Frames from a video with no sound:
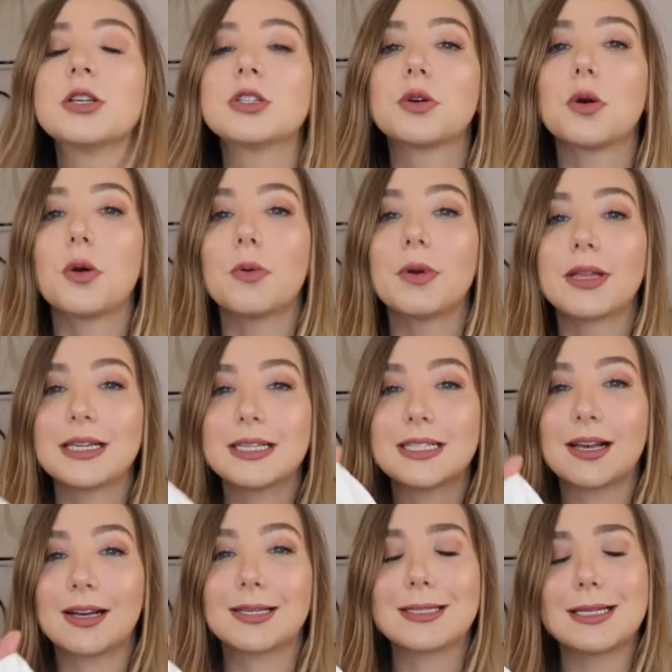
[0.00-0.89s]
So it really
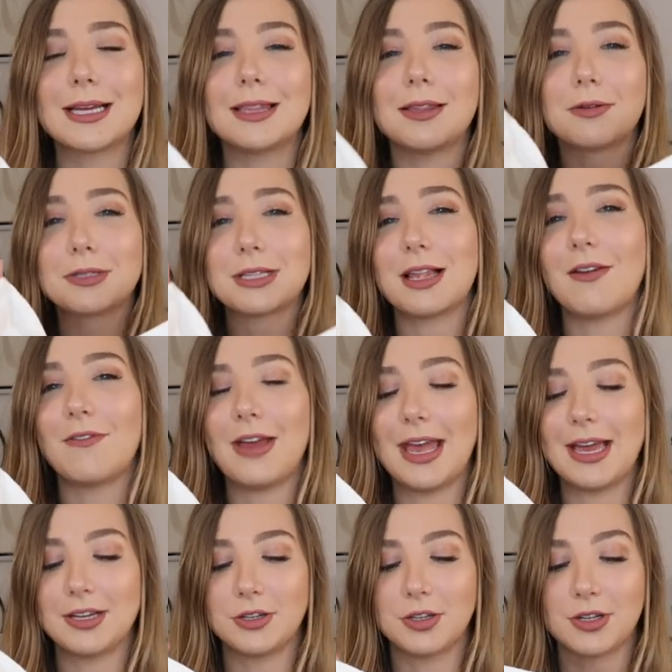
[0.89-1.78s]
sucks in those love
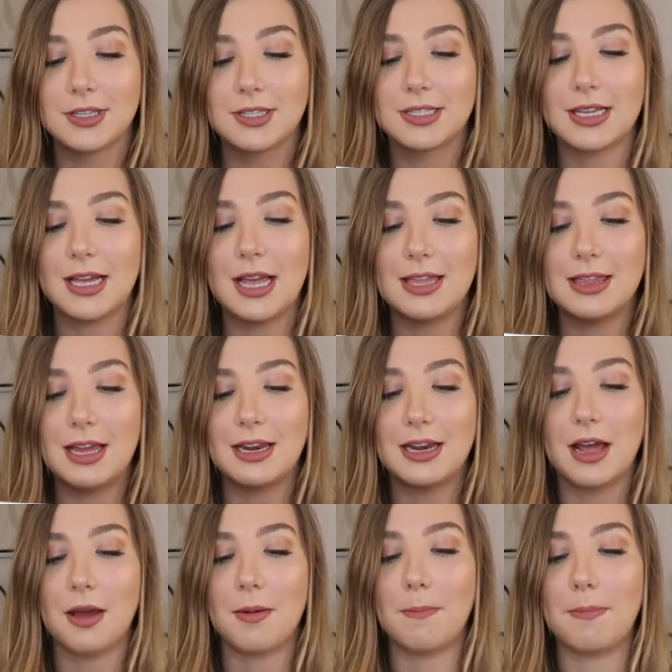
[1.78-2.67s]
handles and
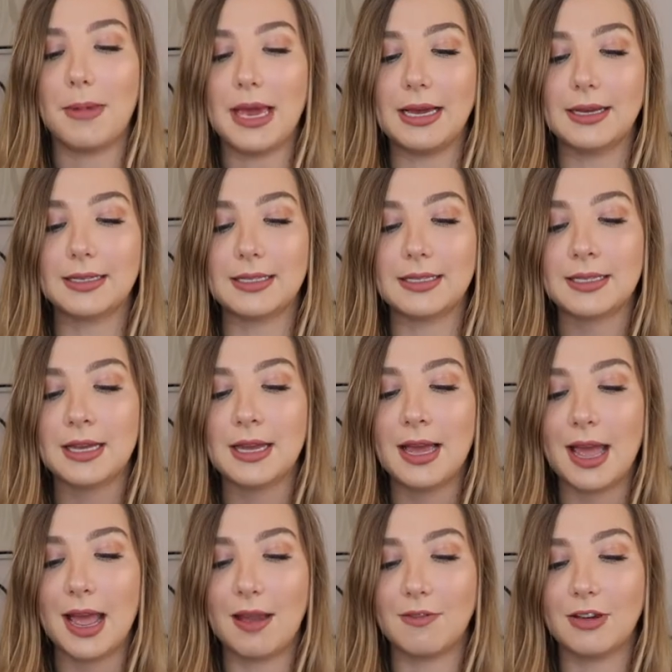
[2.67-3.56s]
then makes
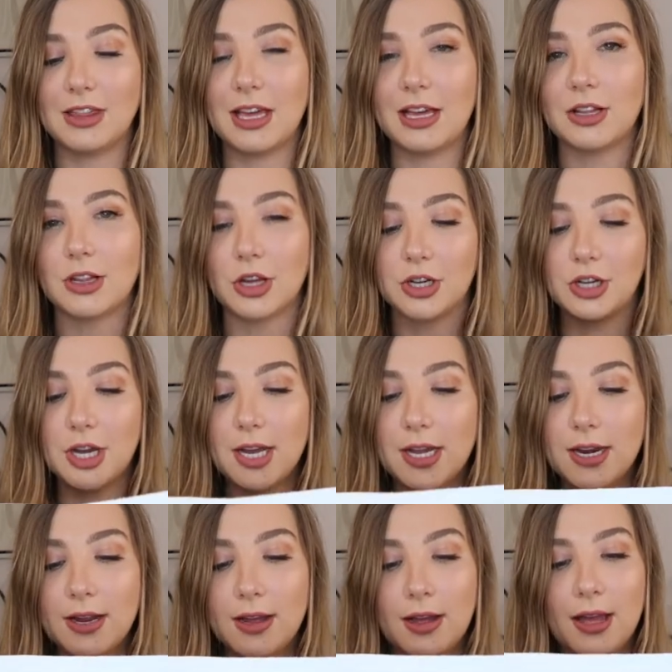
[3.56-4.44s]
everything look
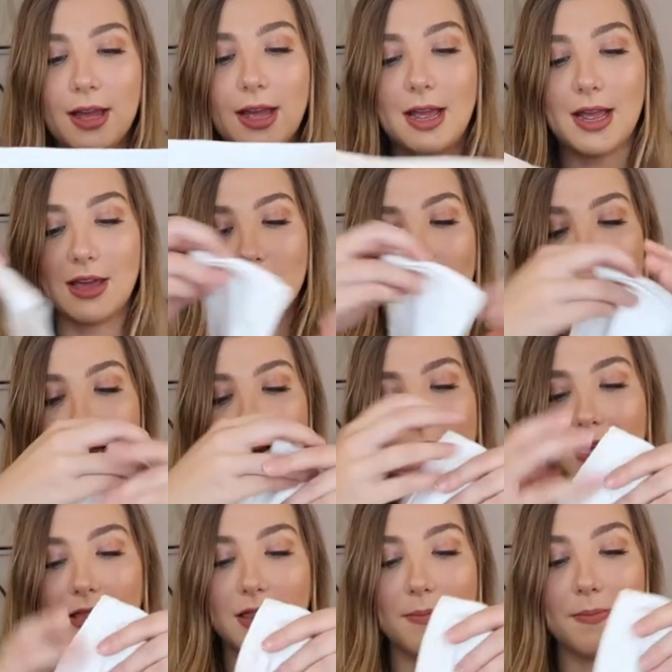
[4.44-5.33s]
good. And
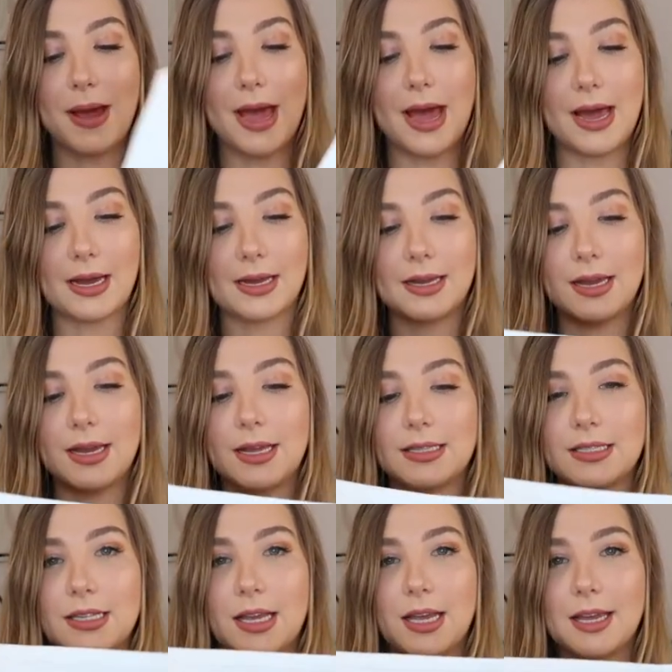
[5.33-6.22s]
then in the back,
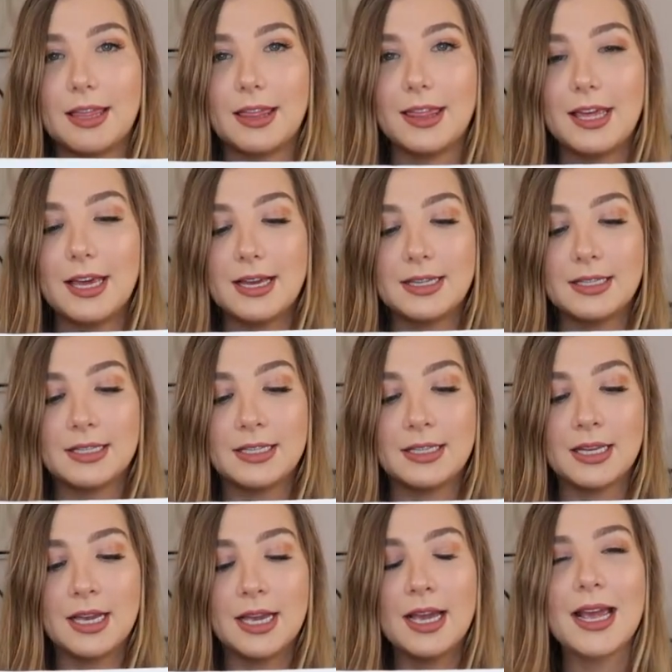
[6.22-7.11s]
it's like
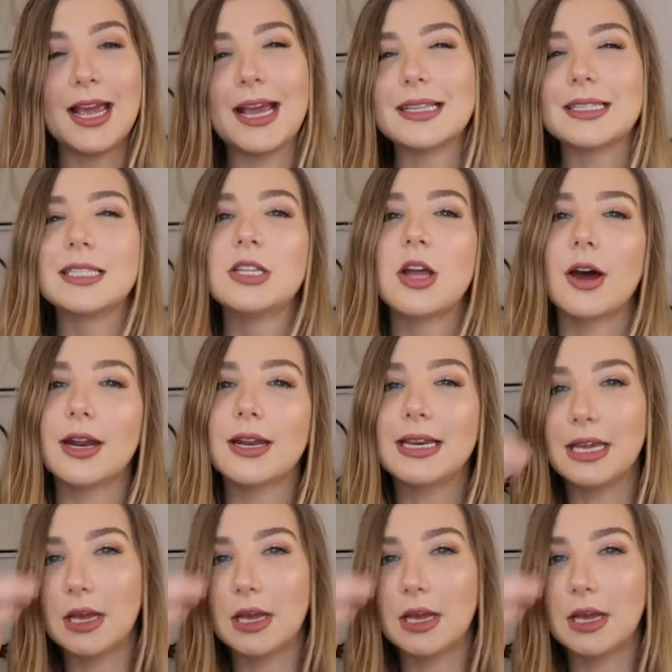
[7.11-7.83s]
this. It's not a